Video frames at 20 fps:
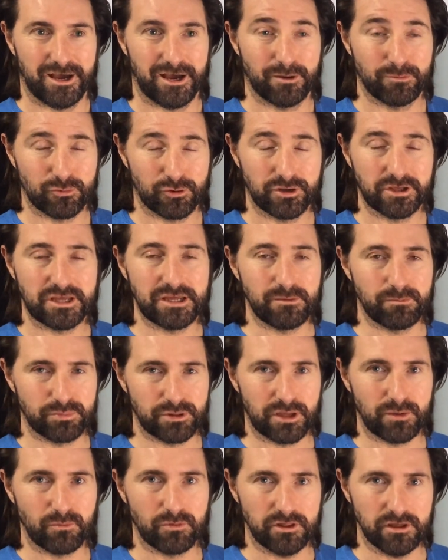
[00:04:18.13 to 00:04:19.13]
I'm going to keep
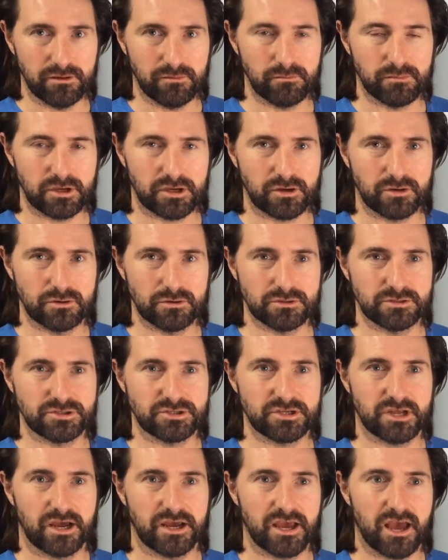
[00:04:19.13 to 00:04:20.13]
playing with it
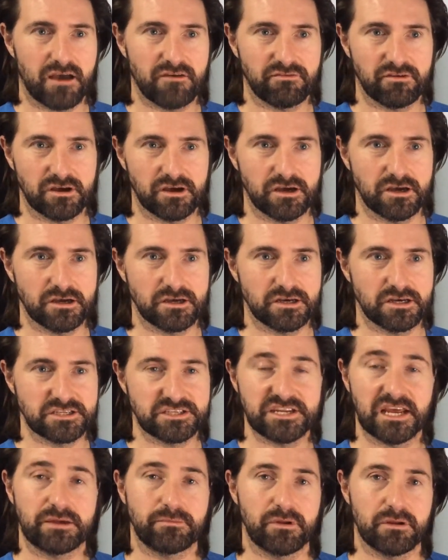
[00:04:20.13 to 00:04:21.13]
because I have a
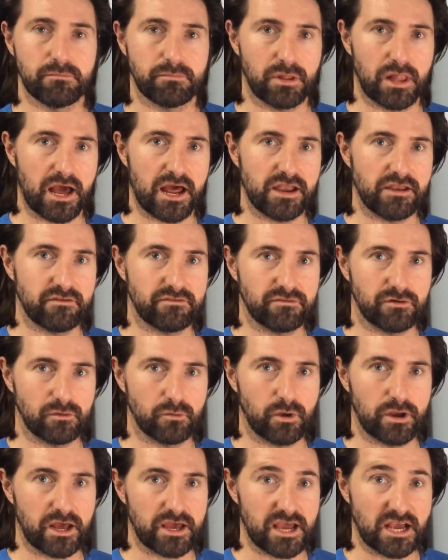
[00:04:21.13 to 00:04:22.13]
segment planned for
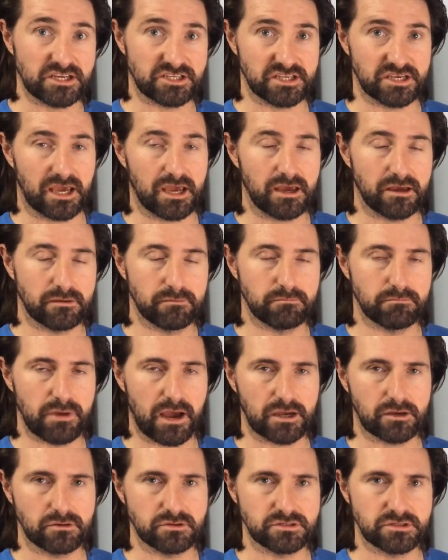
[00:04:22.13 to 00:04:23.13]
when I actually get
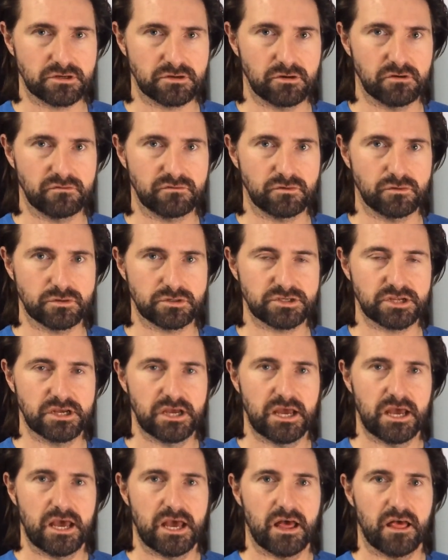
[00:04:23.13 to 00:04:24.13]
back onto a golf course
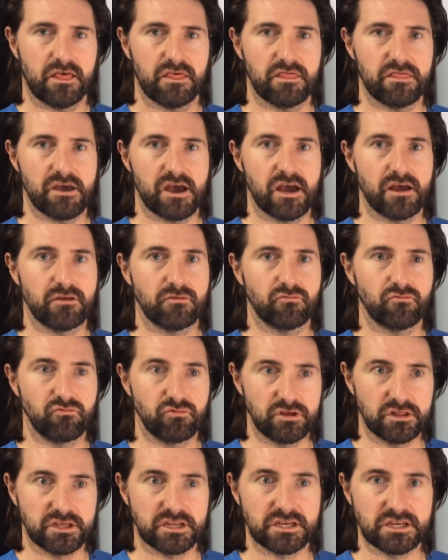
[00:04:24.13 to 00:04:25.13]
that
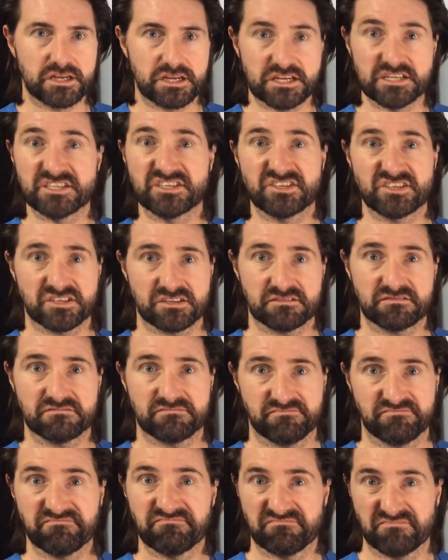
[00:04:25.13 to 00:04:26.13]
really needs
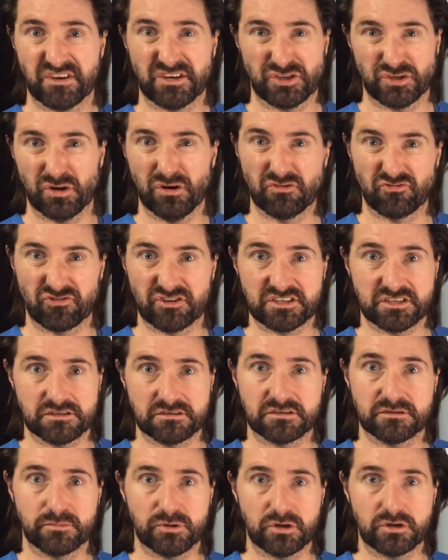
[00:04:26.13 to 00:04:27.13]
a shot tracer,
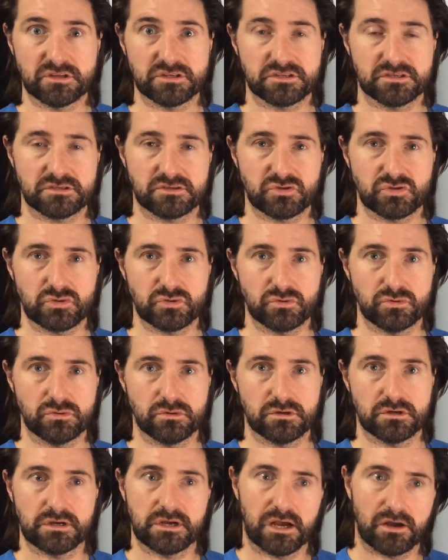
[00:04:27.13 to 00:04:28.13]
to be honest. So
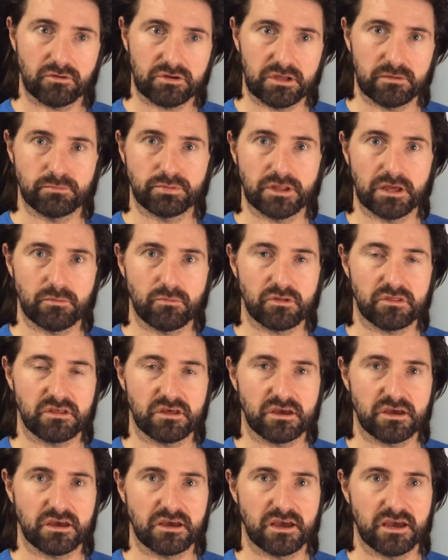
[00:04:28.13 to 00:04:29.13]
I'll keep playing with
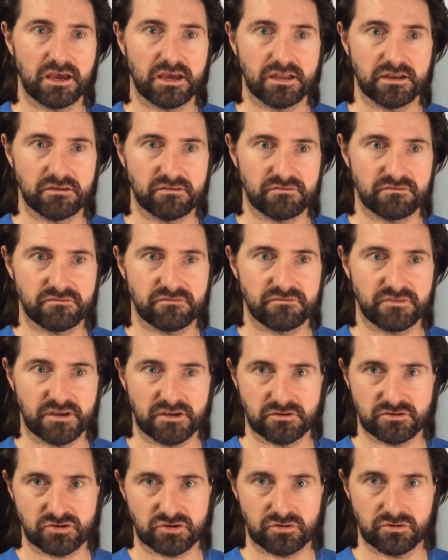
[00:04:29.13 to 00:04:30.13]
it, and
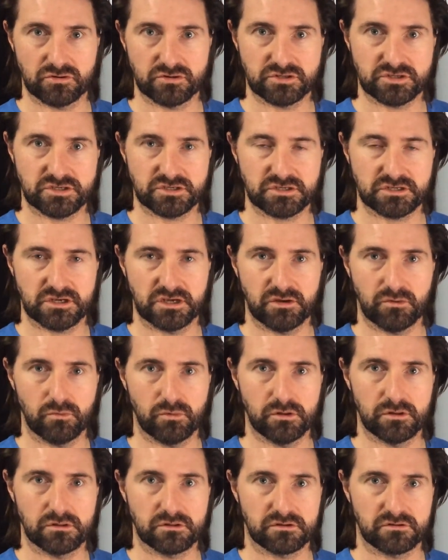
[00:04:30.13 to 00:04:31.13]
fingers crossed it
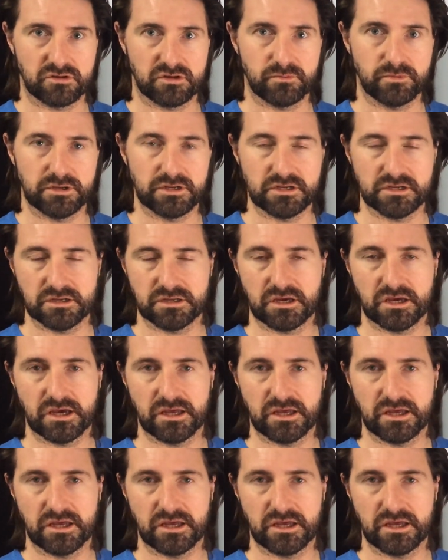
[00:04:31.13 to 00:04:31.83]
will creep in